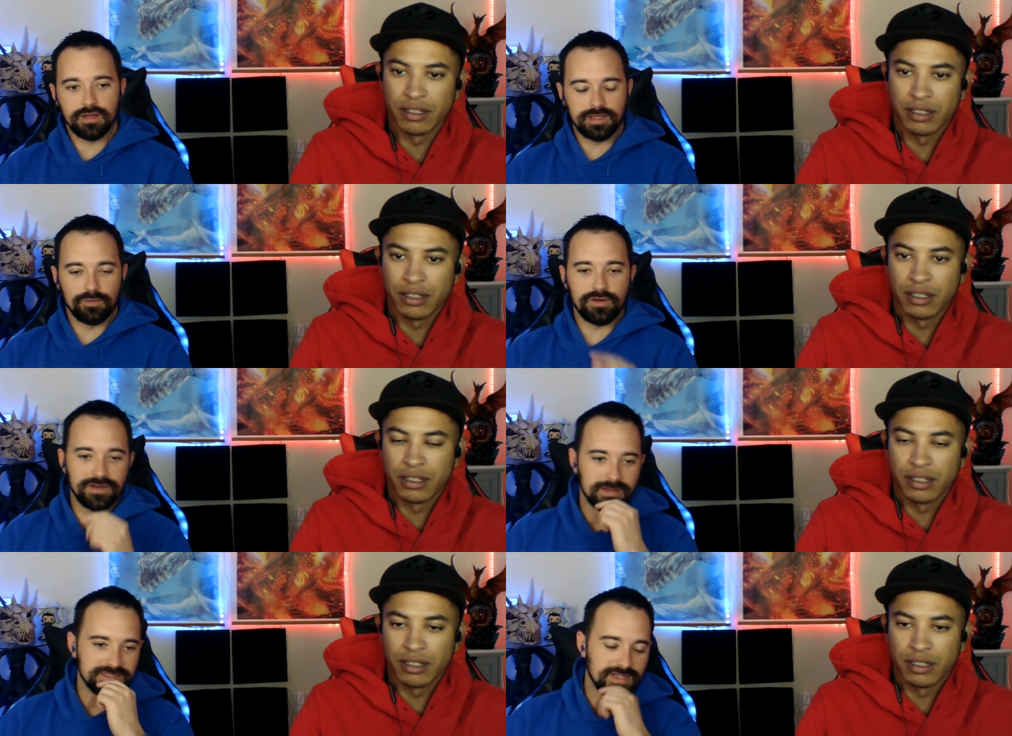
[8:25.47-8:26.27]
Speaker 1: Uh, what if
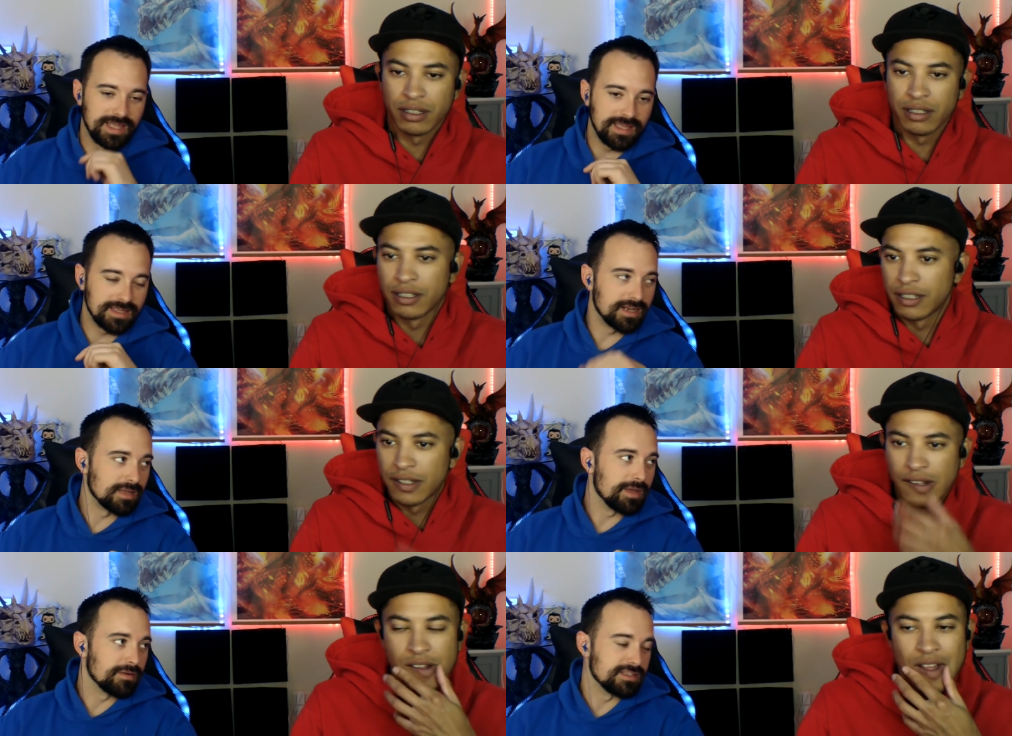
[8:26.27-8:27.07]
it comes down to Aang getting
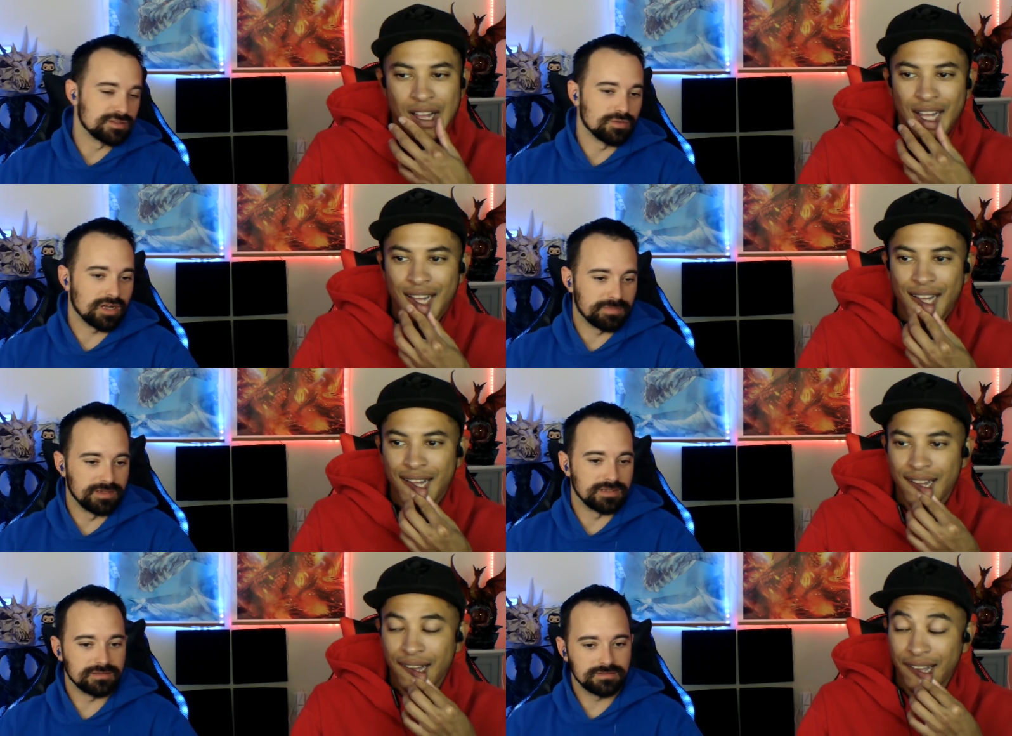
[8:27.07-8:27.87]
him out? He has to do rock
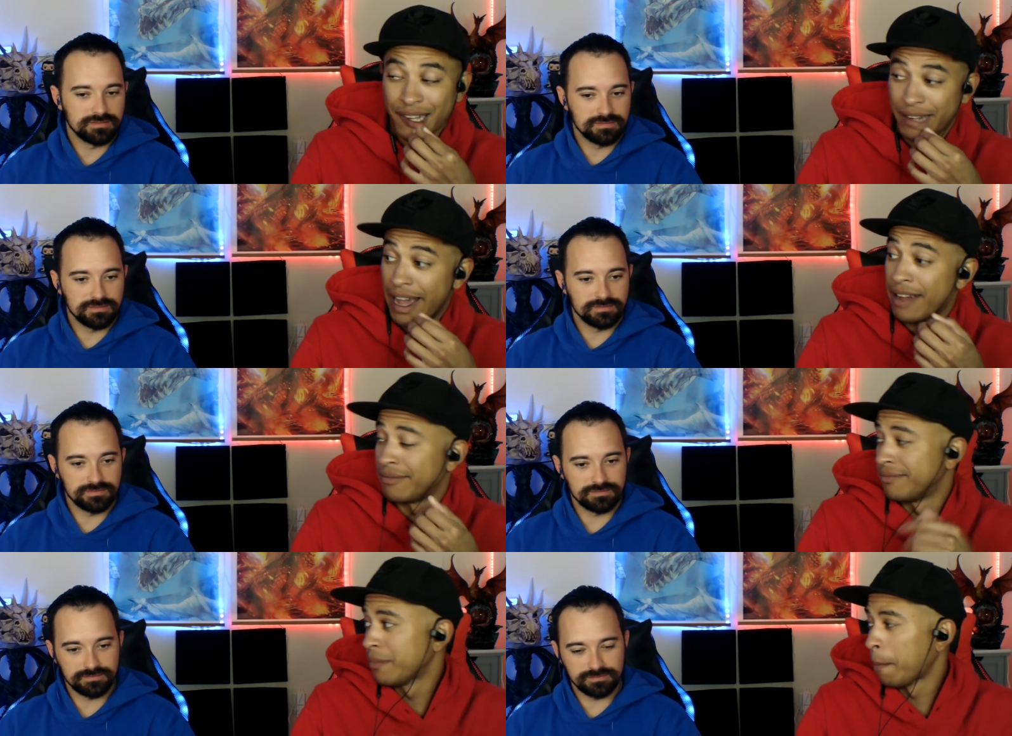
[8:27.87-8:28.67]
bending.
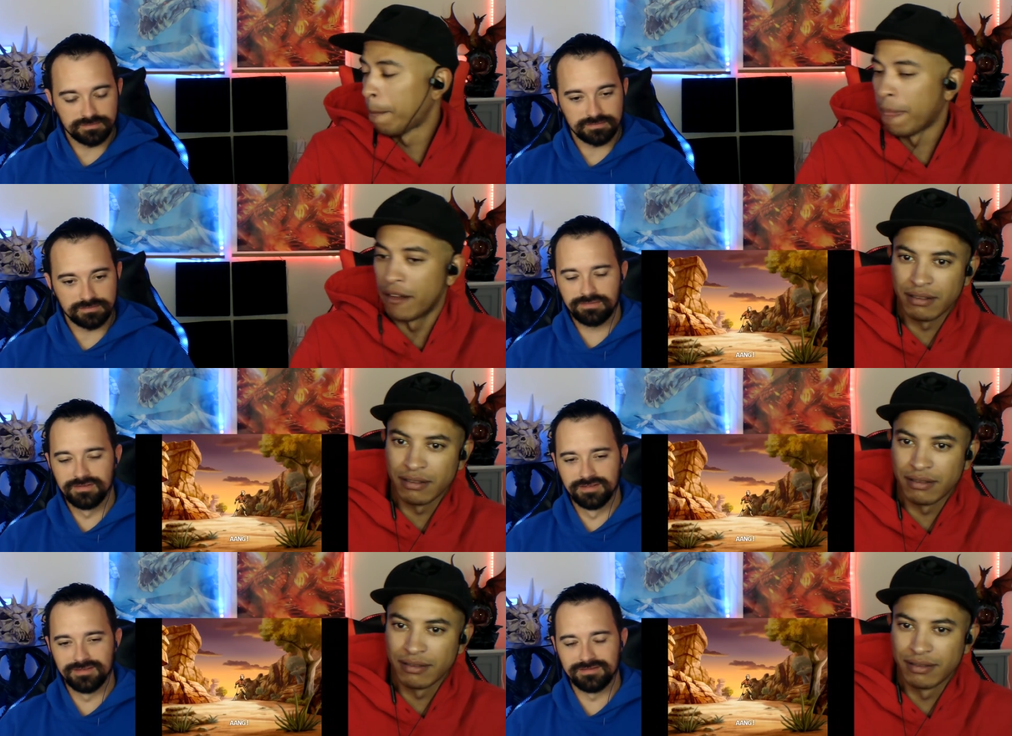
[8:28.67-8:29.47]
Yeah.
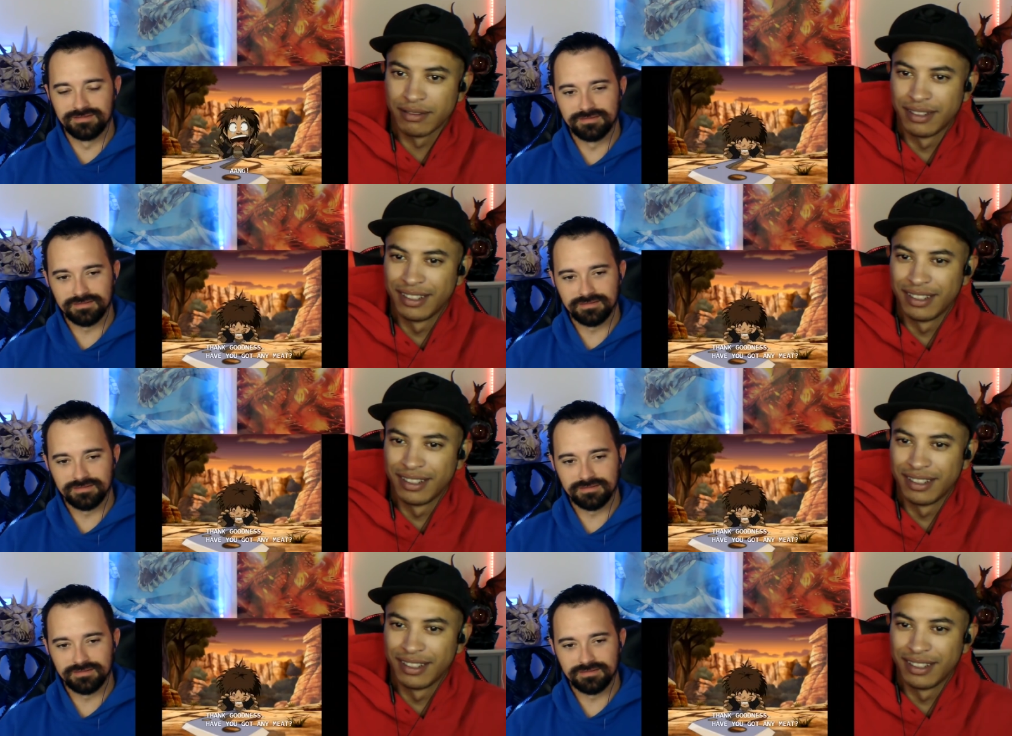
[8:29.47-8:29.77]
Aang!